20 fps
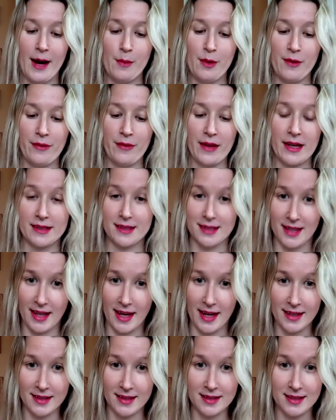If that's the
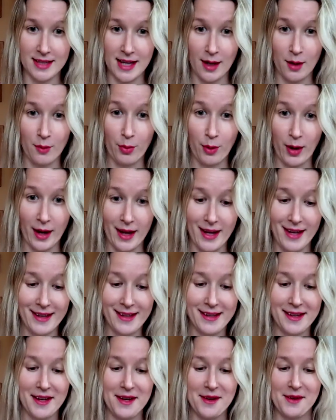case, take a
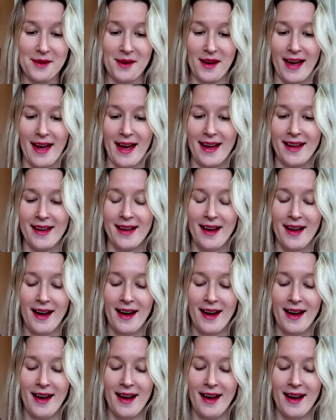break, okay?